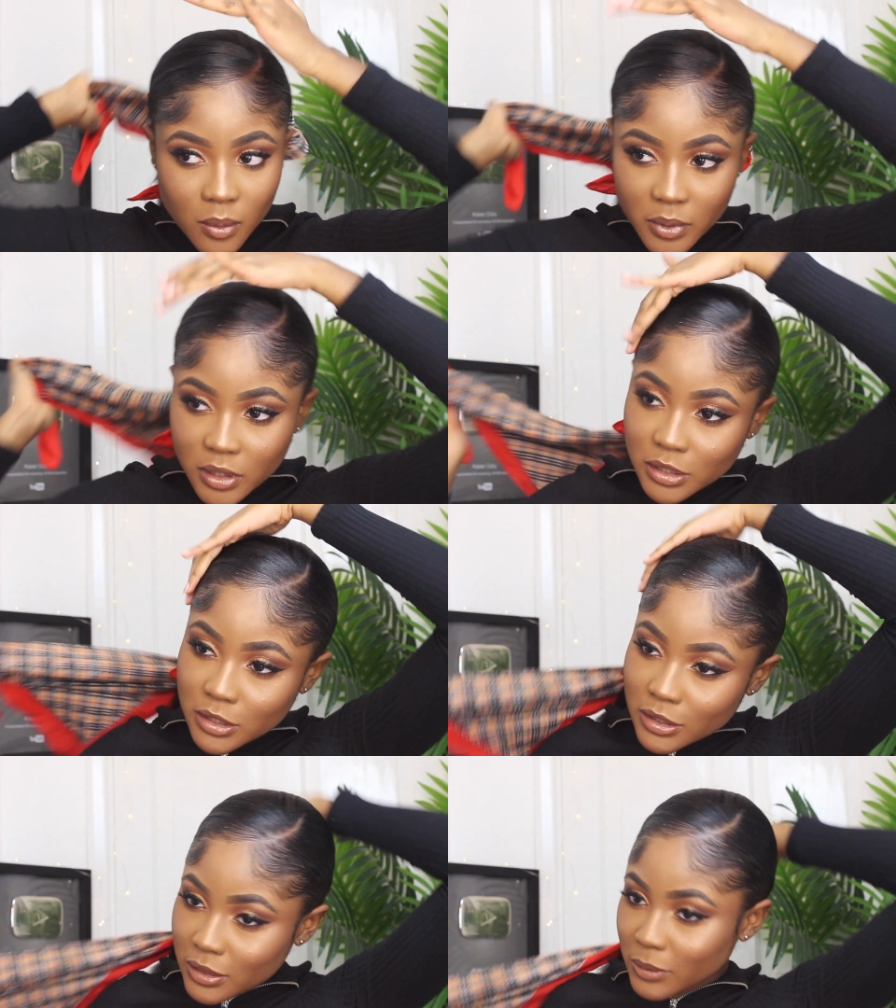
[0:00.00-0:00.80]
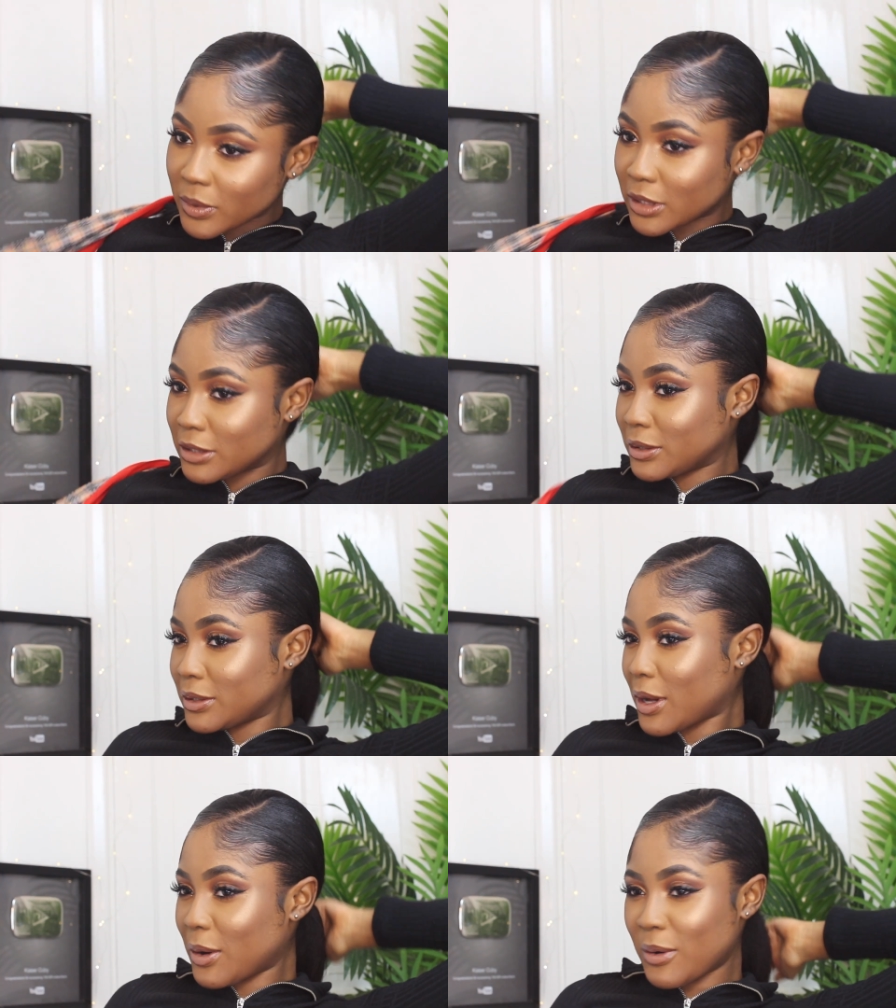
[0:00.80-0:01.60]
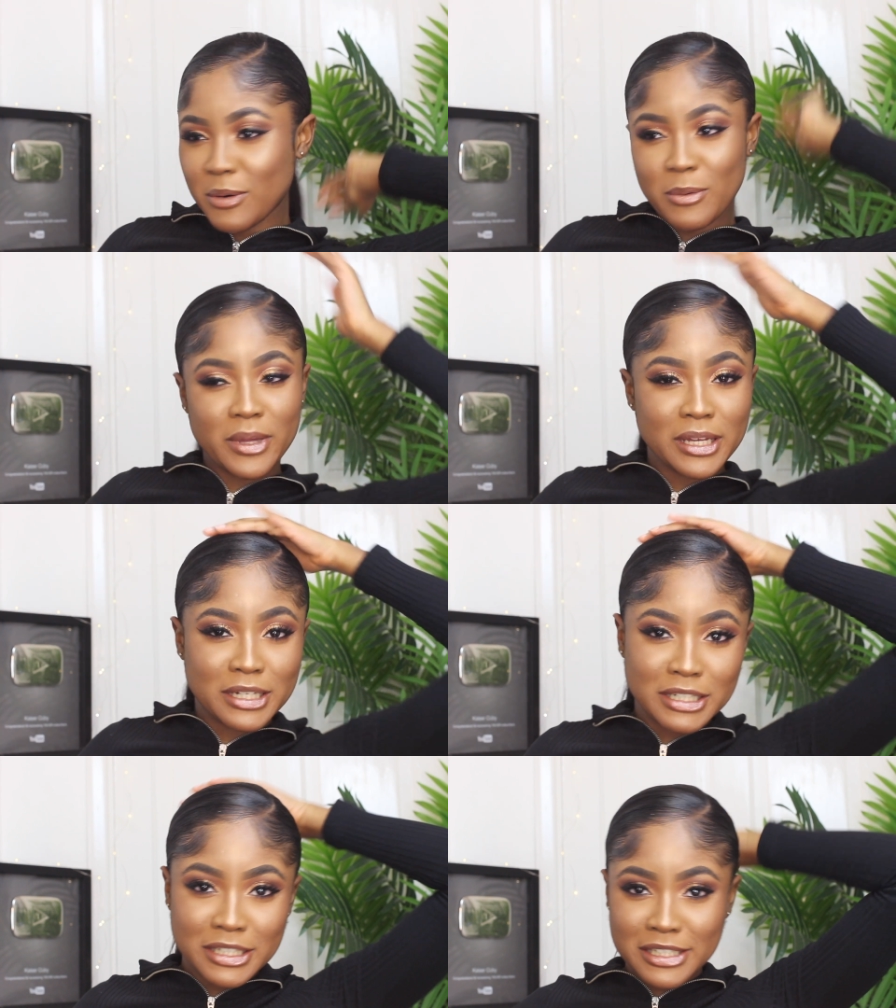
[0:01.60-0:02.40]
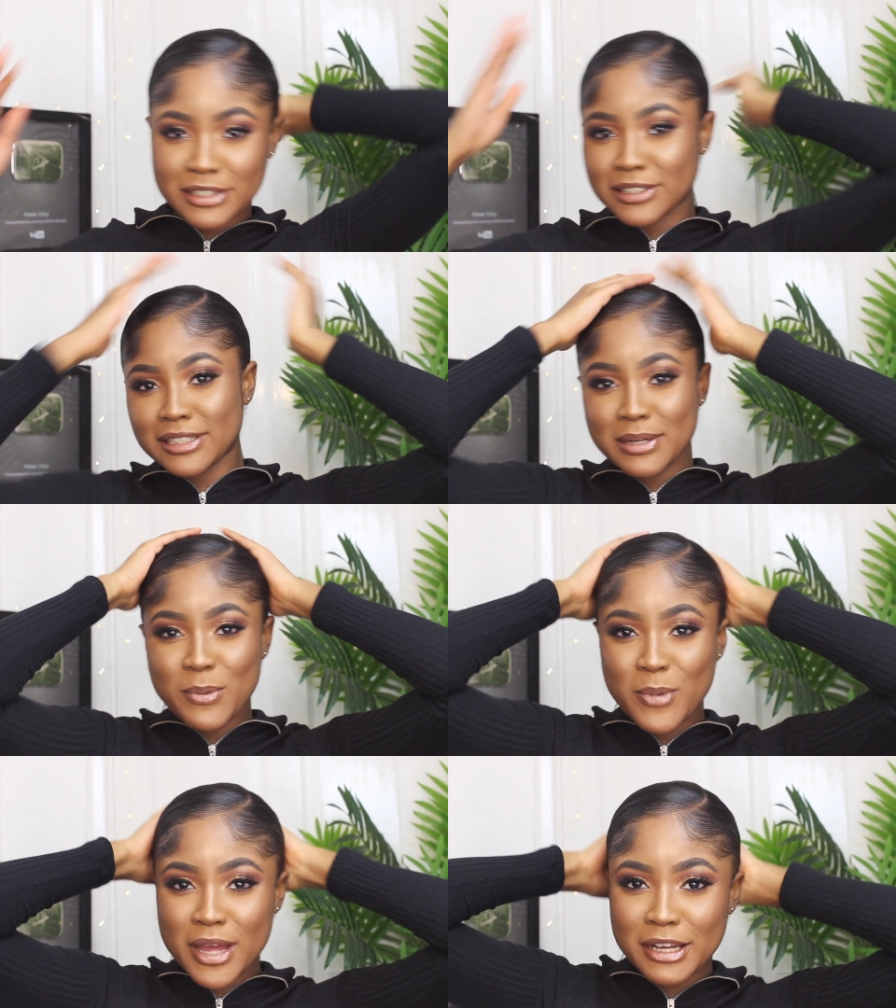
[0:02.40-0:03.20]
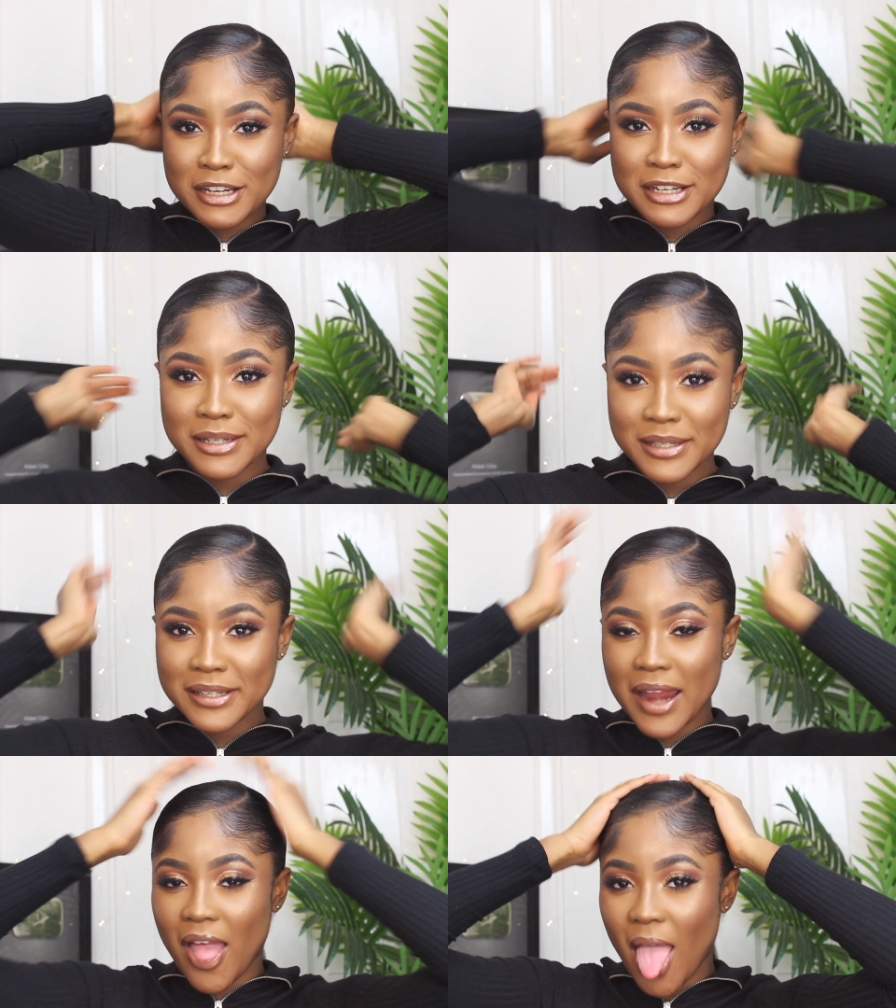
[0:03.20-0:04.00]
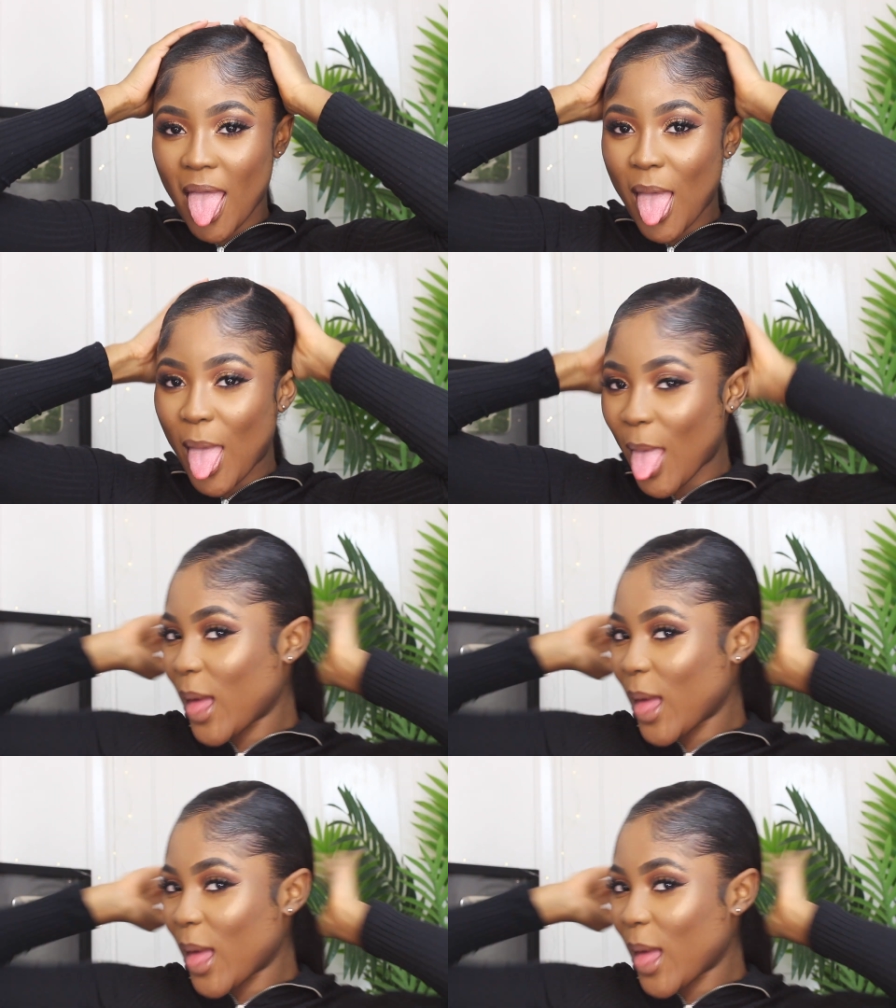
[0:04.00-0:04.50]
we good? we good? Oh, we good. We're good.